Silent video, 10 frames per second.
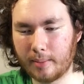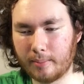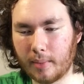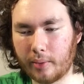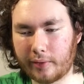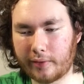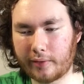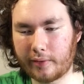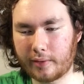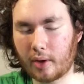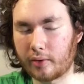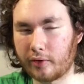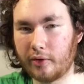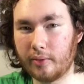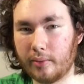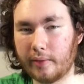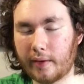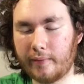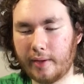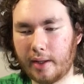most cartoons,
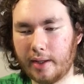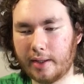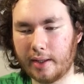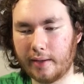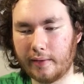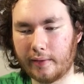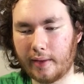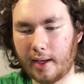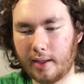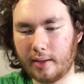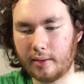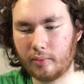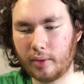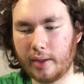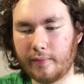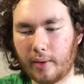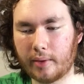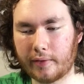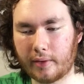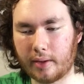I feel like, is they really
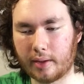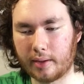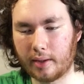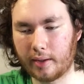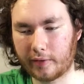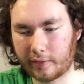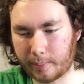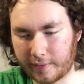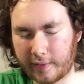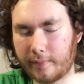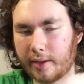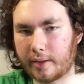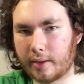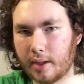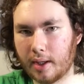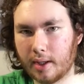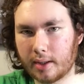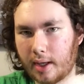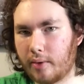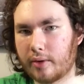focus on a specific
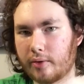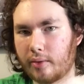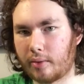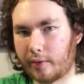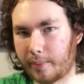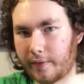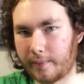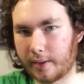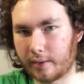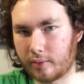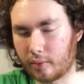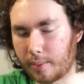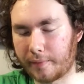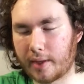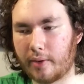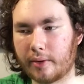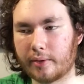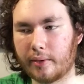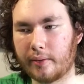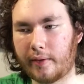character or a specific group of
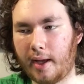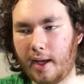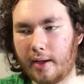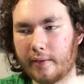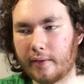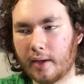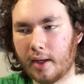characters, and